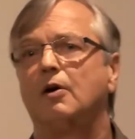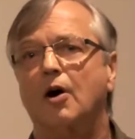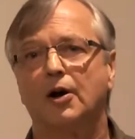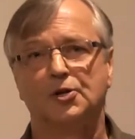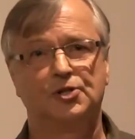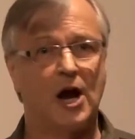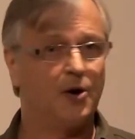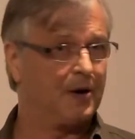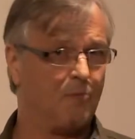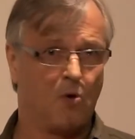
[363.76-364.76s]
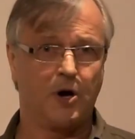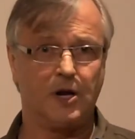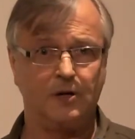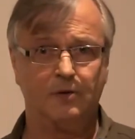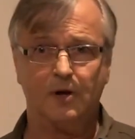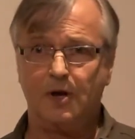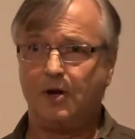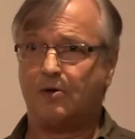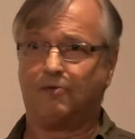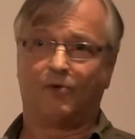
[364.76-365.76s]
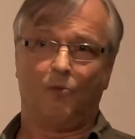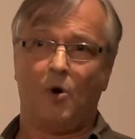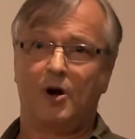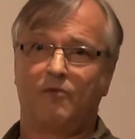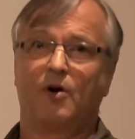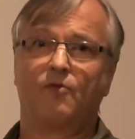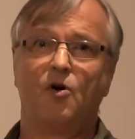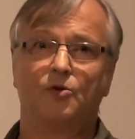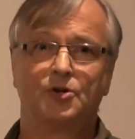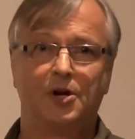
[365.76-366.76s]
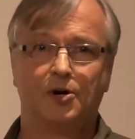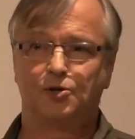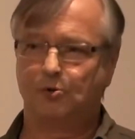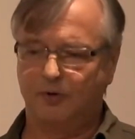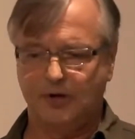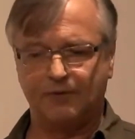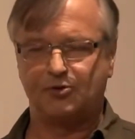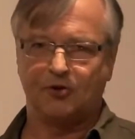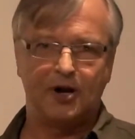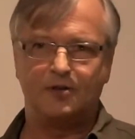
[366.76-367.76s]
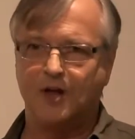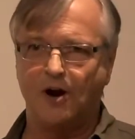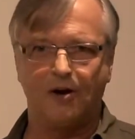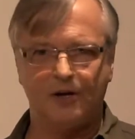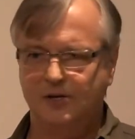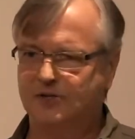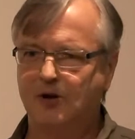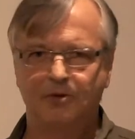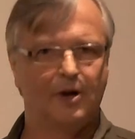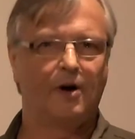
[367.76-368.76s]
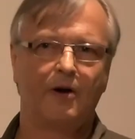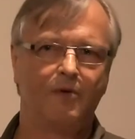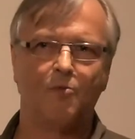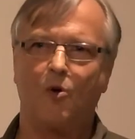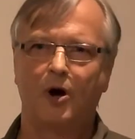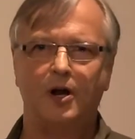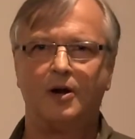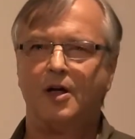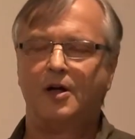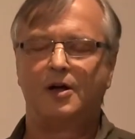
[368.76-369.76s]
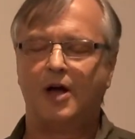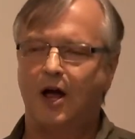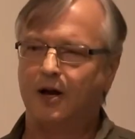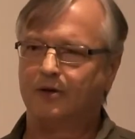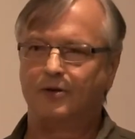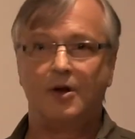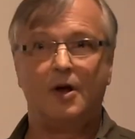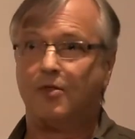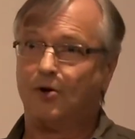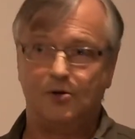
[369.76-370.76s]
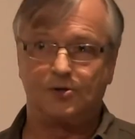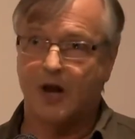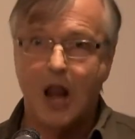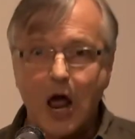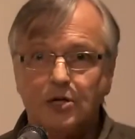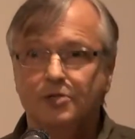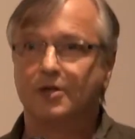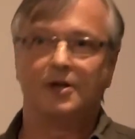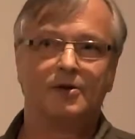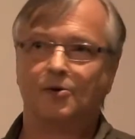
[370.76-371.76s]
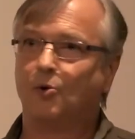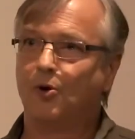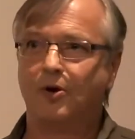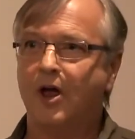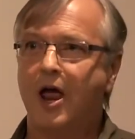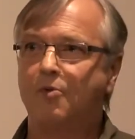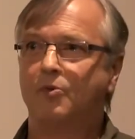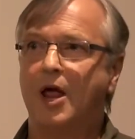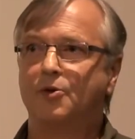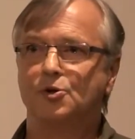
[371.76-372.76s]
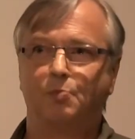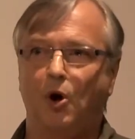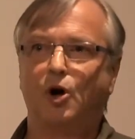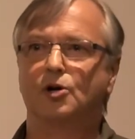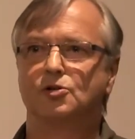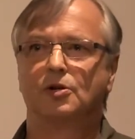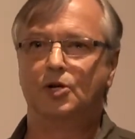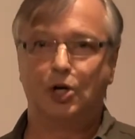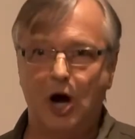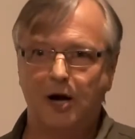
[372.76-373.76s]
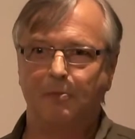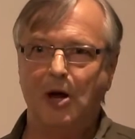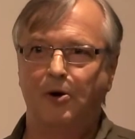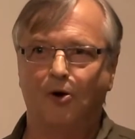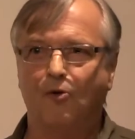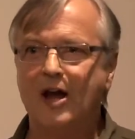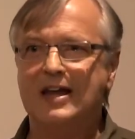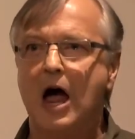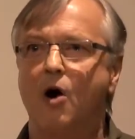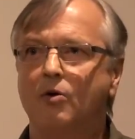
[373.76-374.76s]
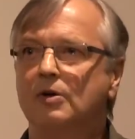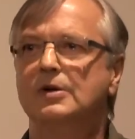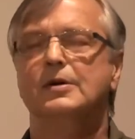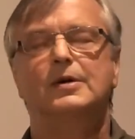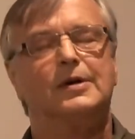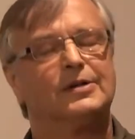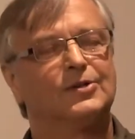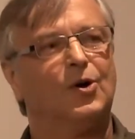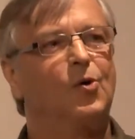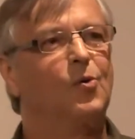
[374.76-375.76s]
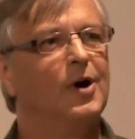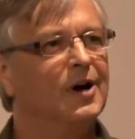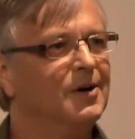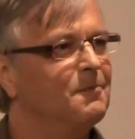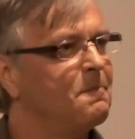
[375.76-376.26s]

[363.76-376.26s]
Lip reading: on a Saturday morning from one of our volunteers who lives right there, and he's out there every morning, and there's a nest and there's birds. You got to be out here right now. So